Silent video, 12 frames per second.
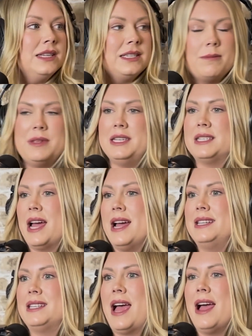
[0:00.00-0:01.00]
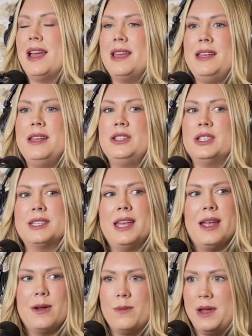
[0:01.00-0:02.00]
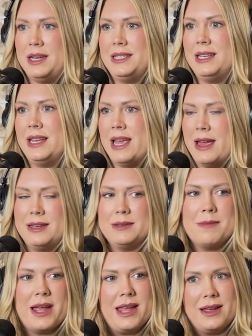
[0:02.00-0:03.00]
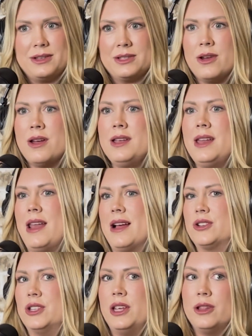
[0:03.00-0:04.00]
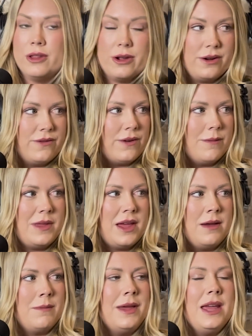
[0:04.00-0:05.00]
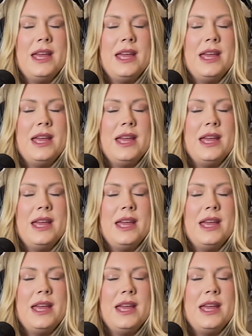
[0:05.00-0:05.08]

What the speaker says: some of these guys, I just can't wait to get my hands on and actually learn from them,